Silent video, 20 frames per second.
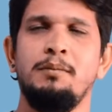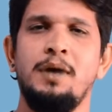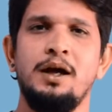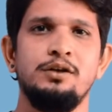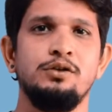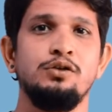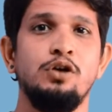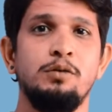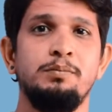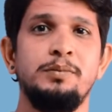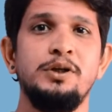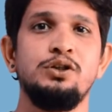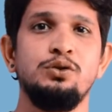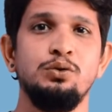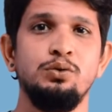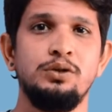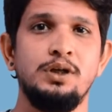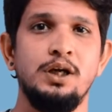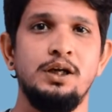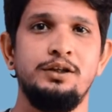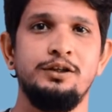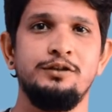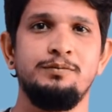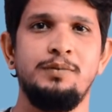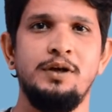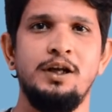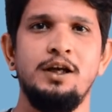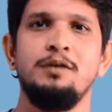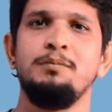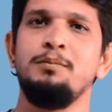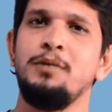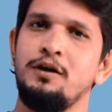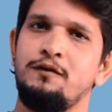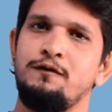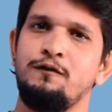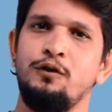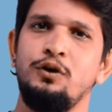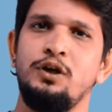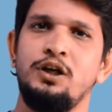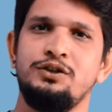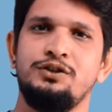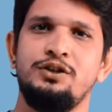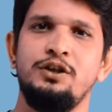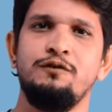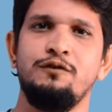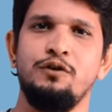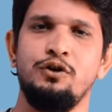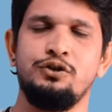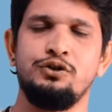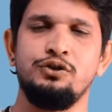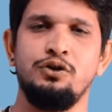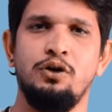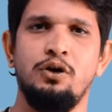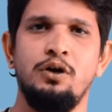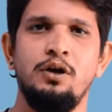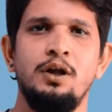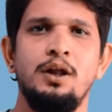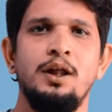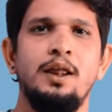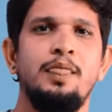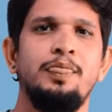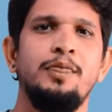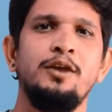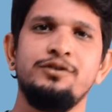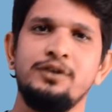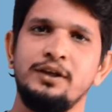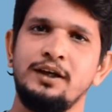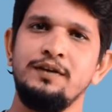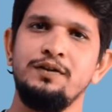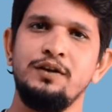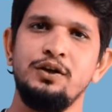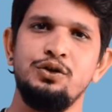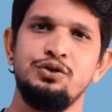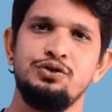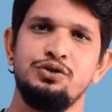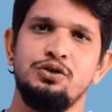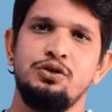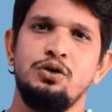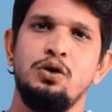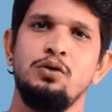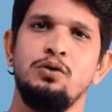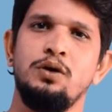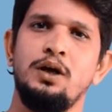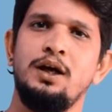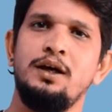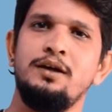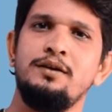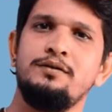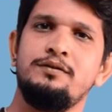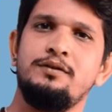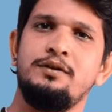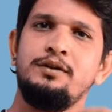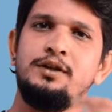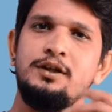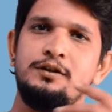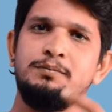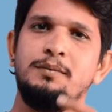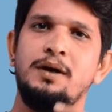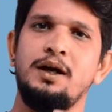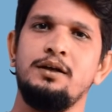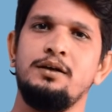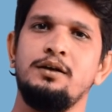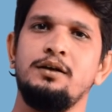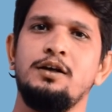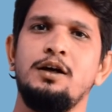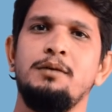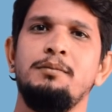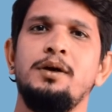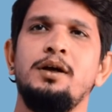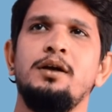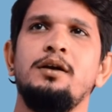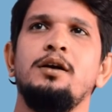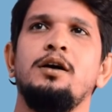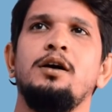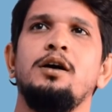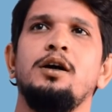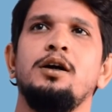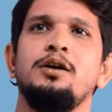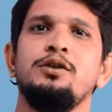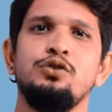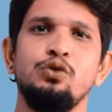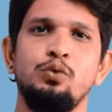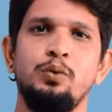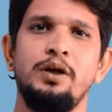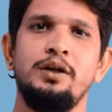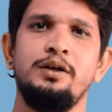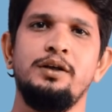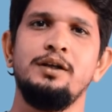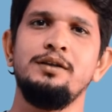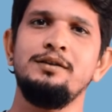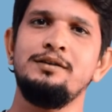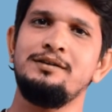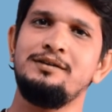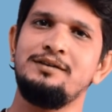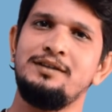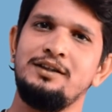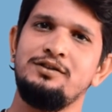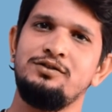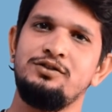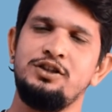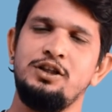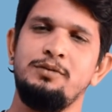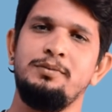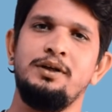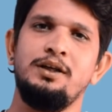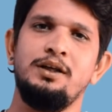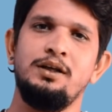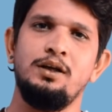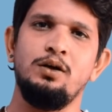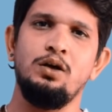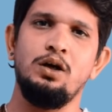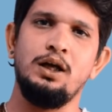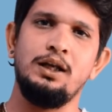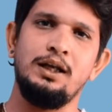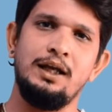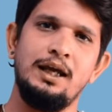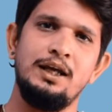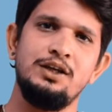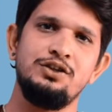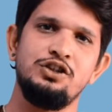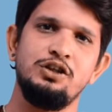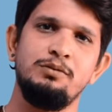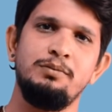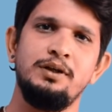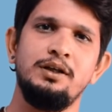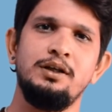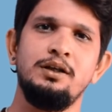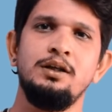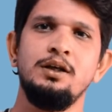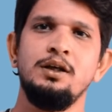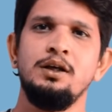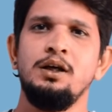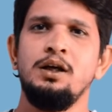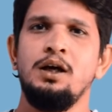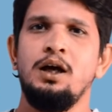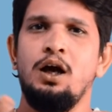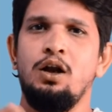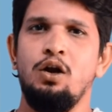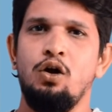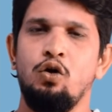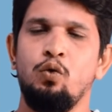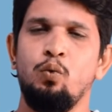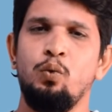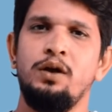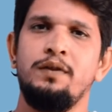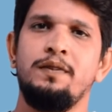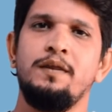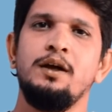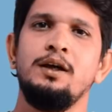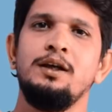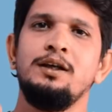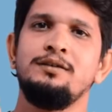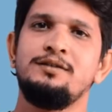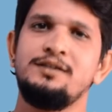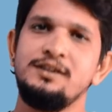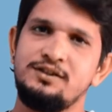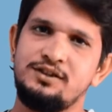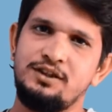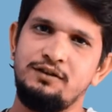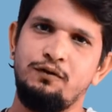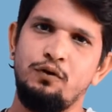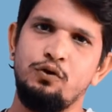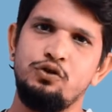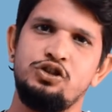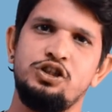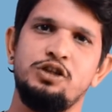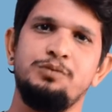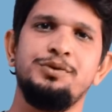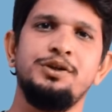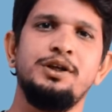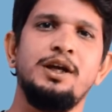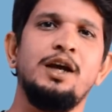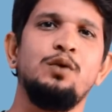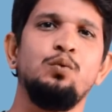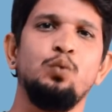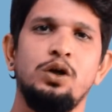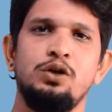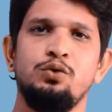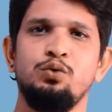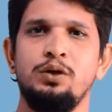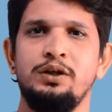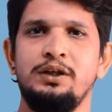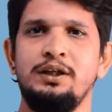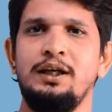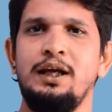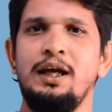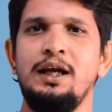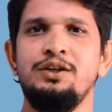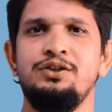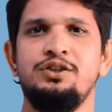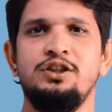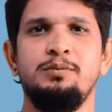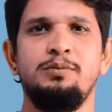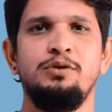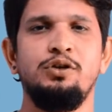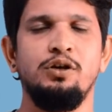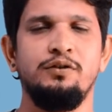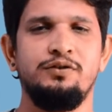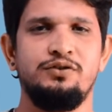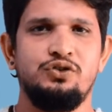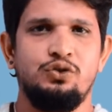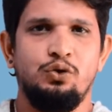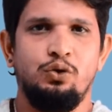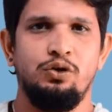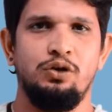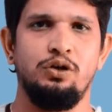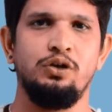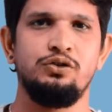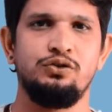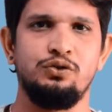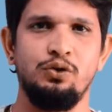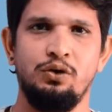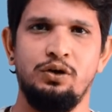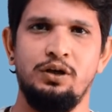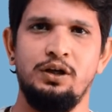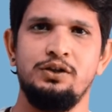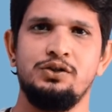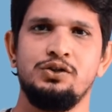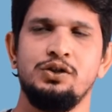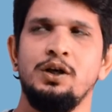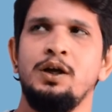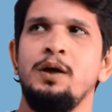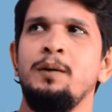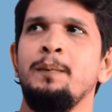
might not be 2K display, but Full HD for sure. The second thing you should know is this might come in uh, two variants: 6GB and 8GB, along with 64GB and 128GB of stor storage.